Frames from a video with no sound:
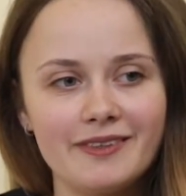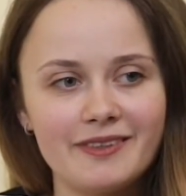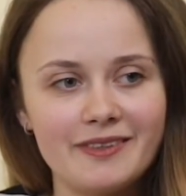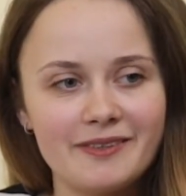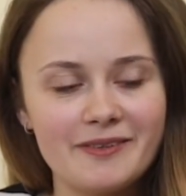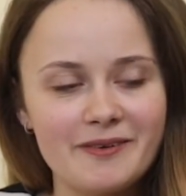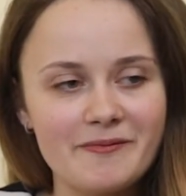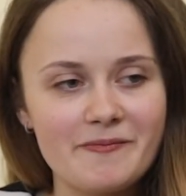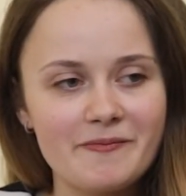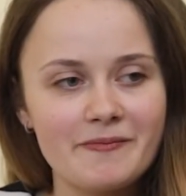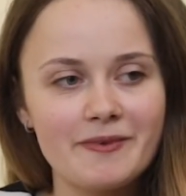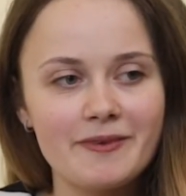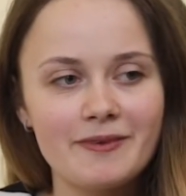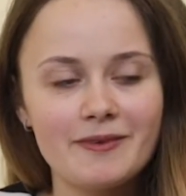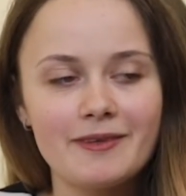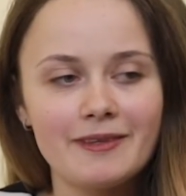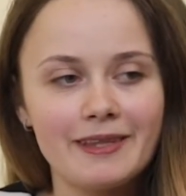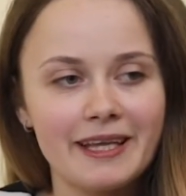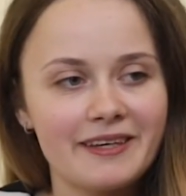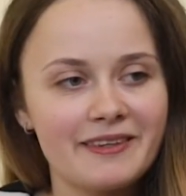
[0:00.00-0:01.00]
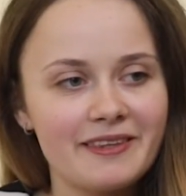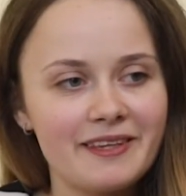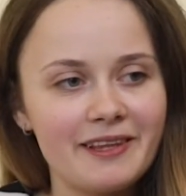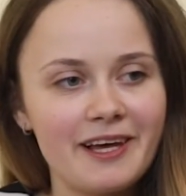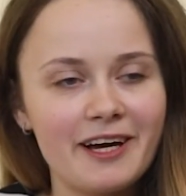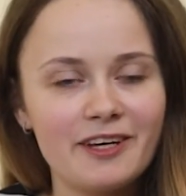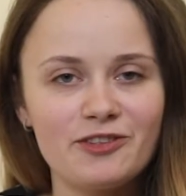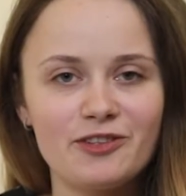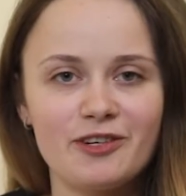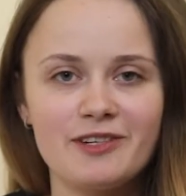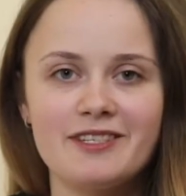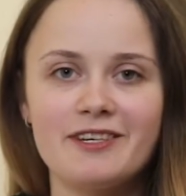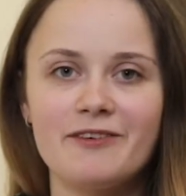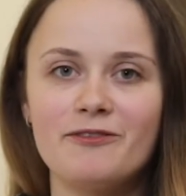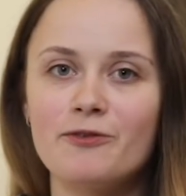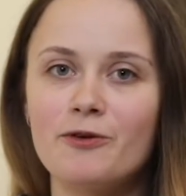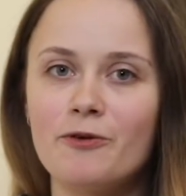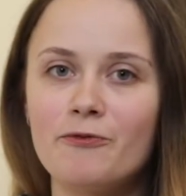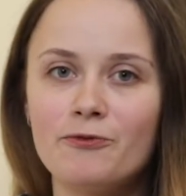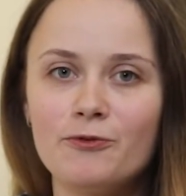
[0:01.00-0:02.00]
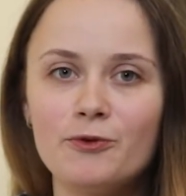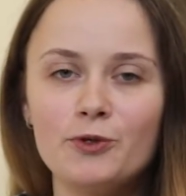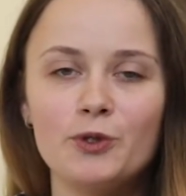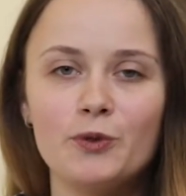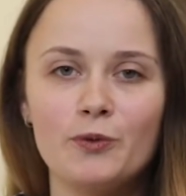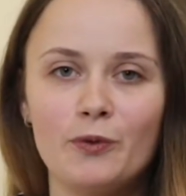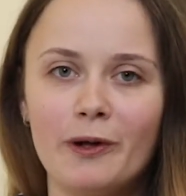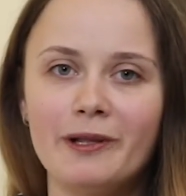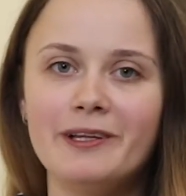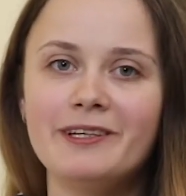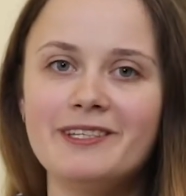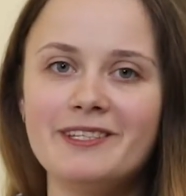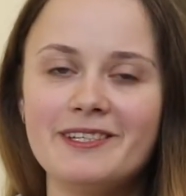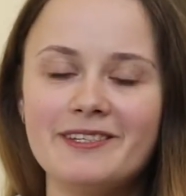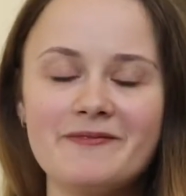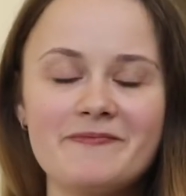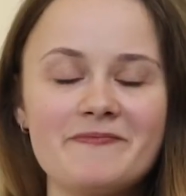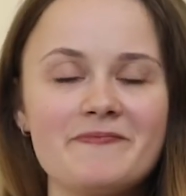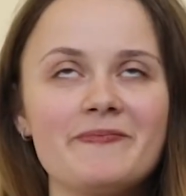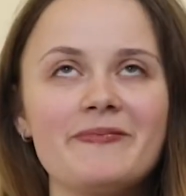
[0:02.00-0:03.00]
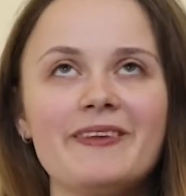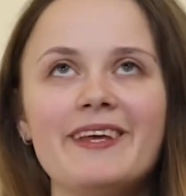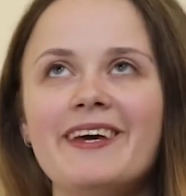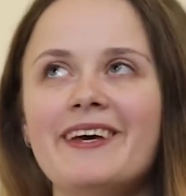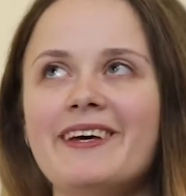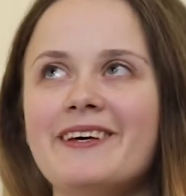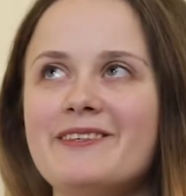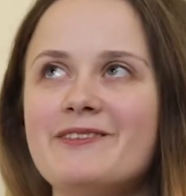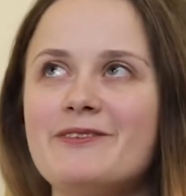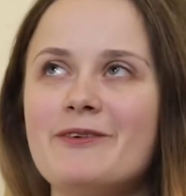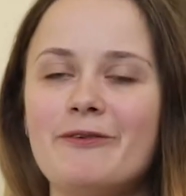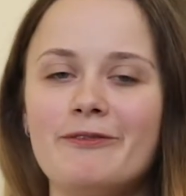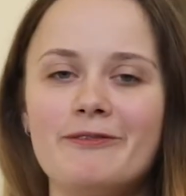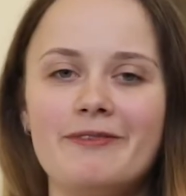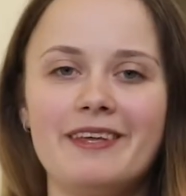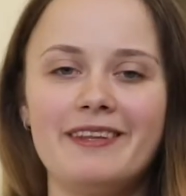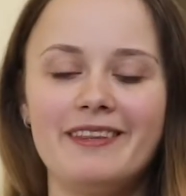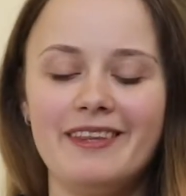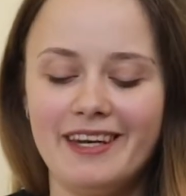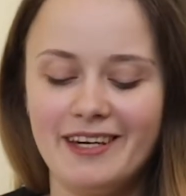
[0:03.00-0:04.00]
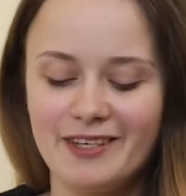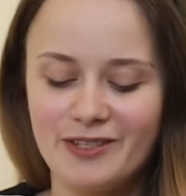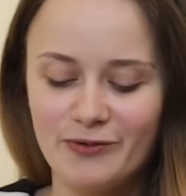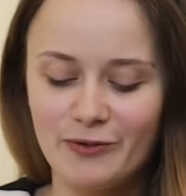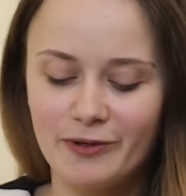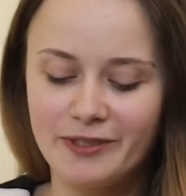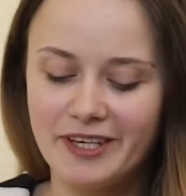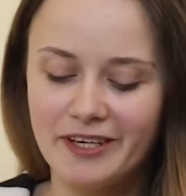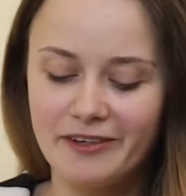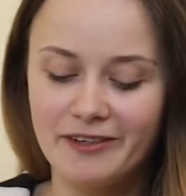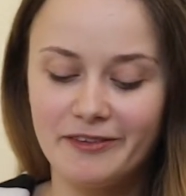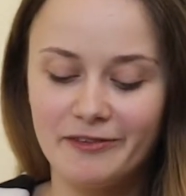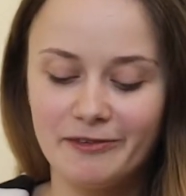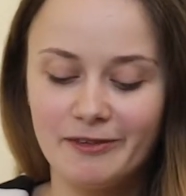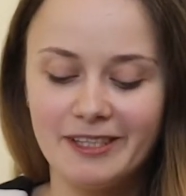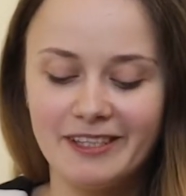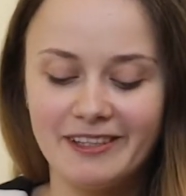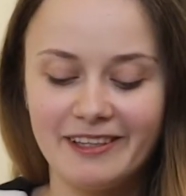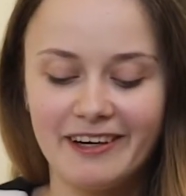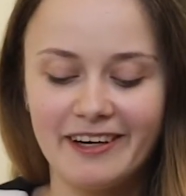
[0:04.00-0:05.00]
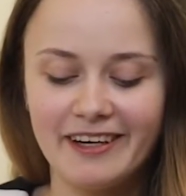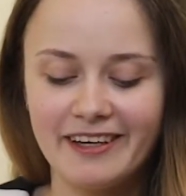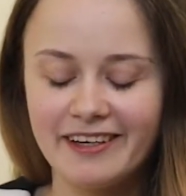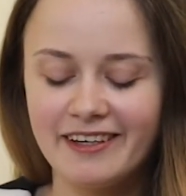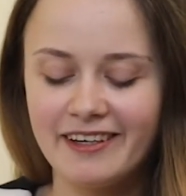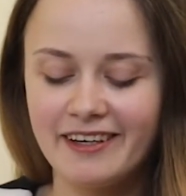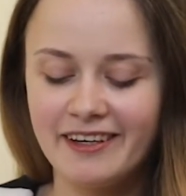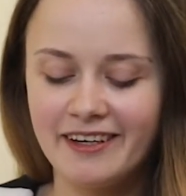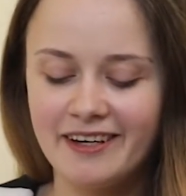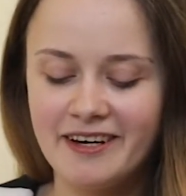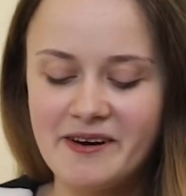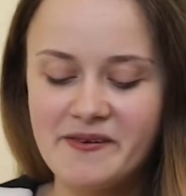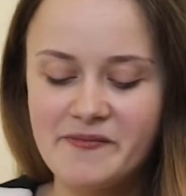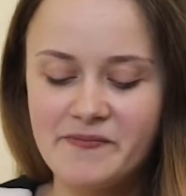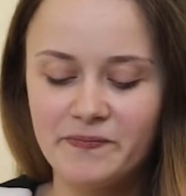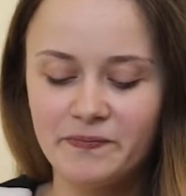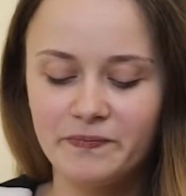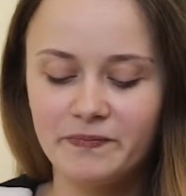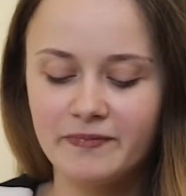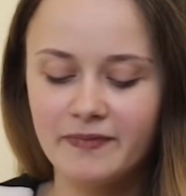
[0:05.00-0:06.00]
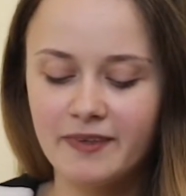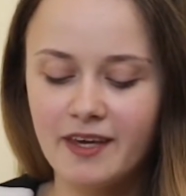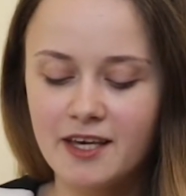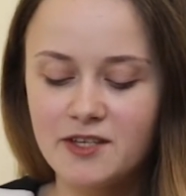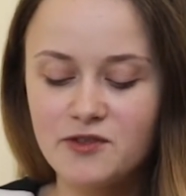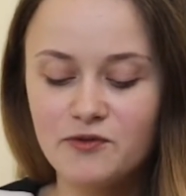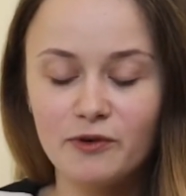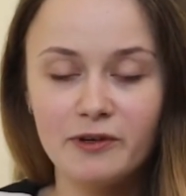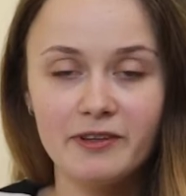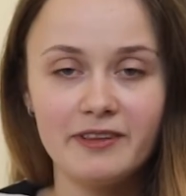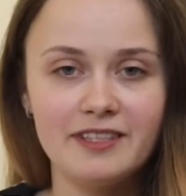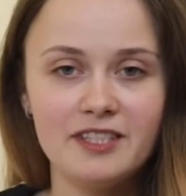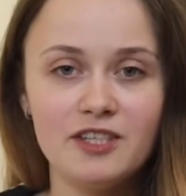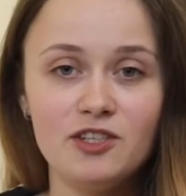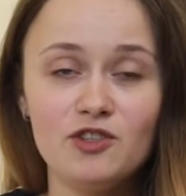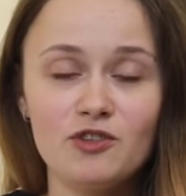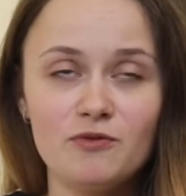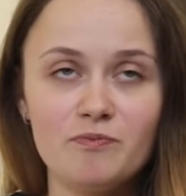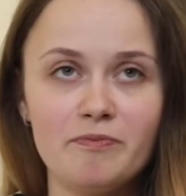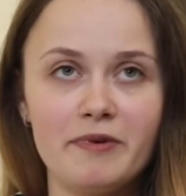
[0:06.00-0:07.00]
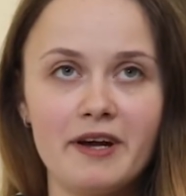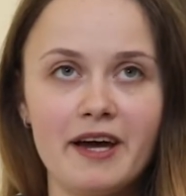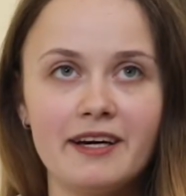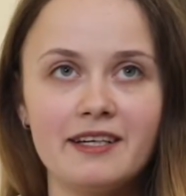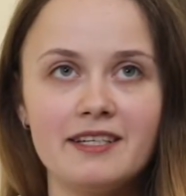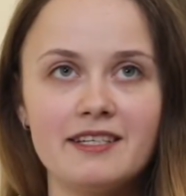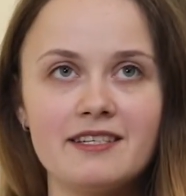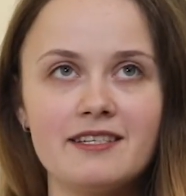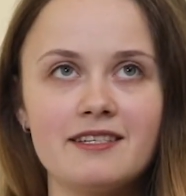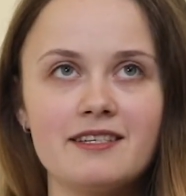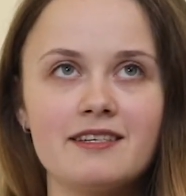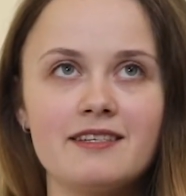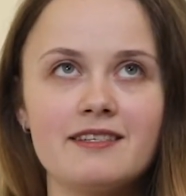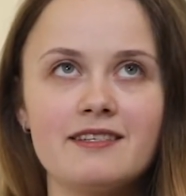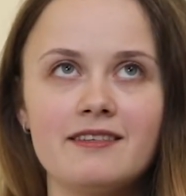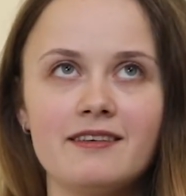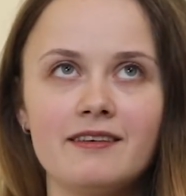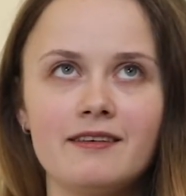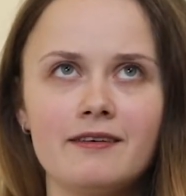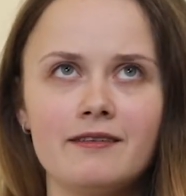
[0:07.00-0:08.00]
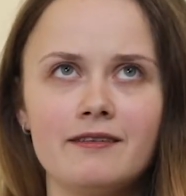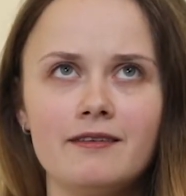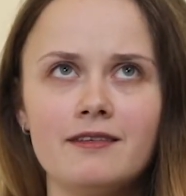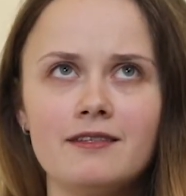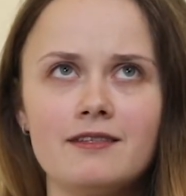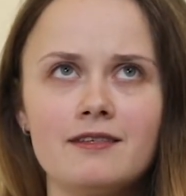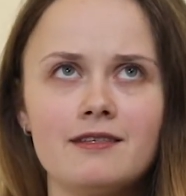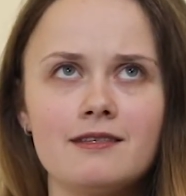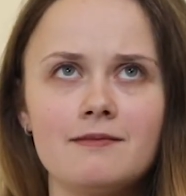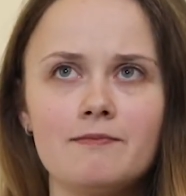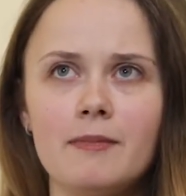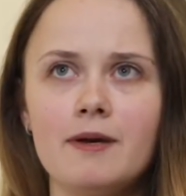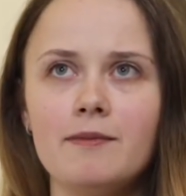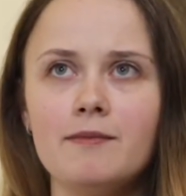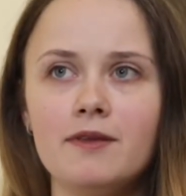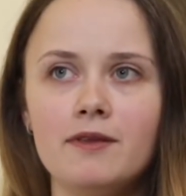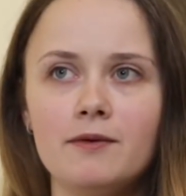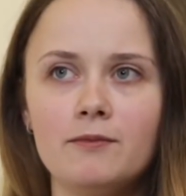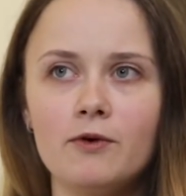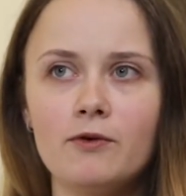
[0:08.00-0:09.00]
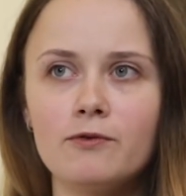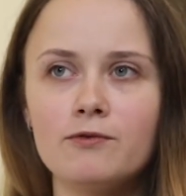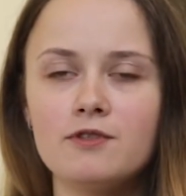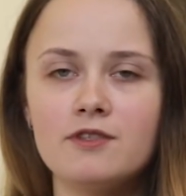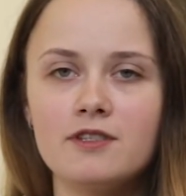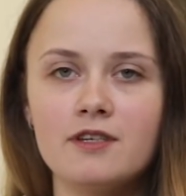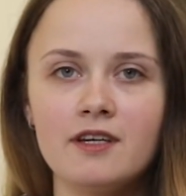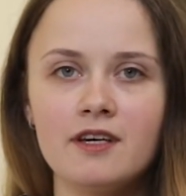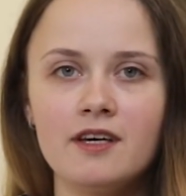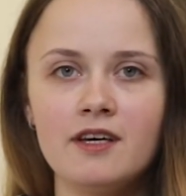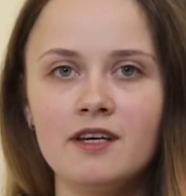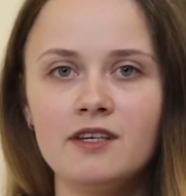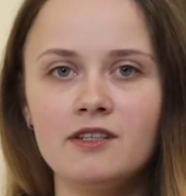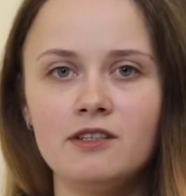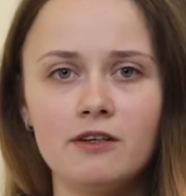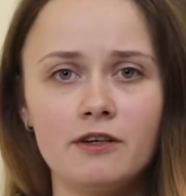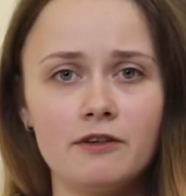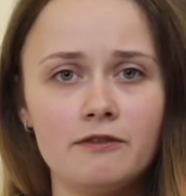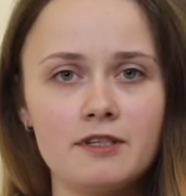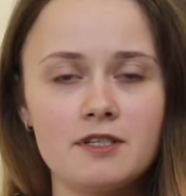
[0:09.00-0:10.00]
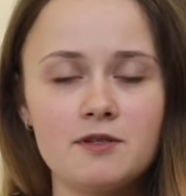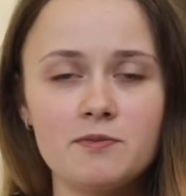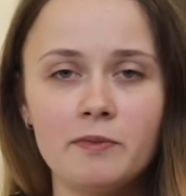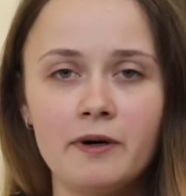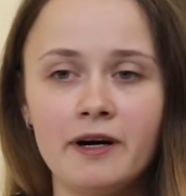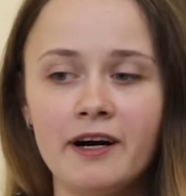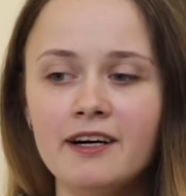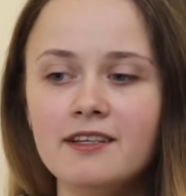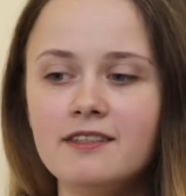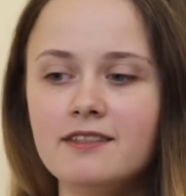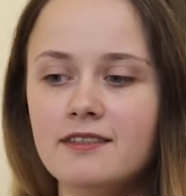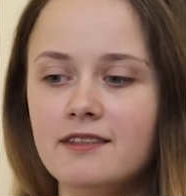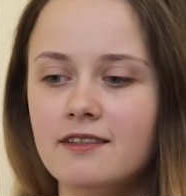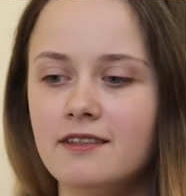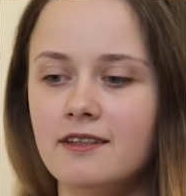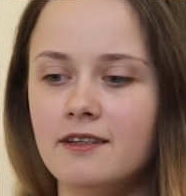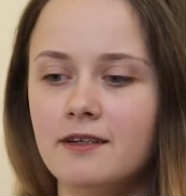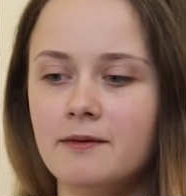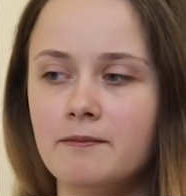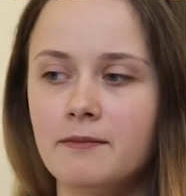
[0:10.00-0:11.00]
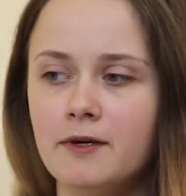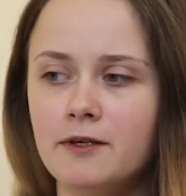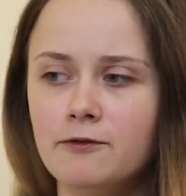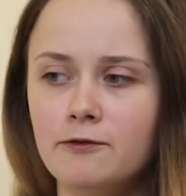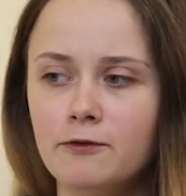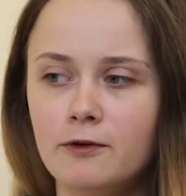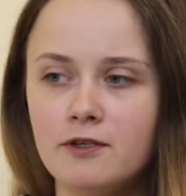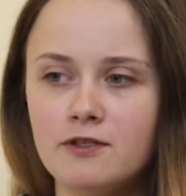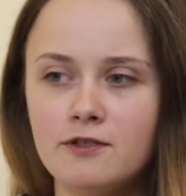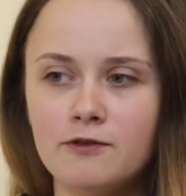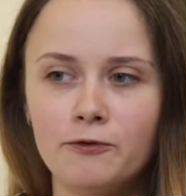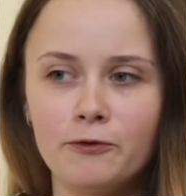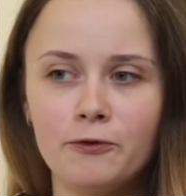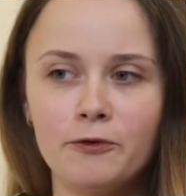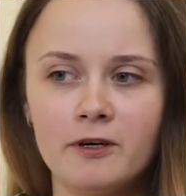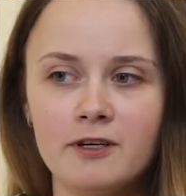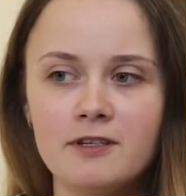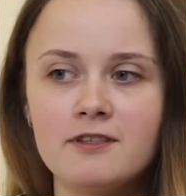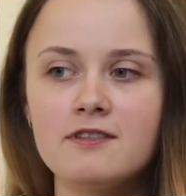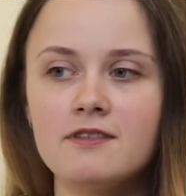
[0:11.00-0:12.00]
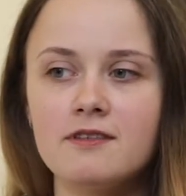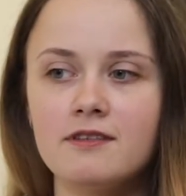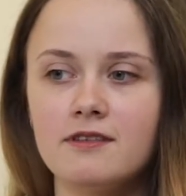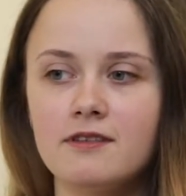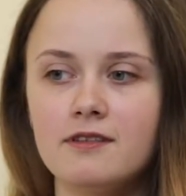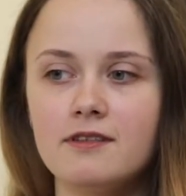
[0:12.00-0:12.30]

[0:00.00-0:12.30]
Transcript: like the lectures are of good quality. So that is what I really like. As for teaching practices, this is maybe the most nervous part. At first, of course,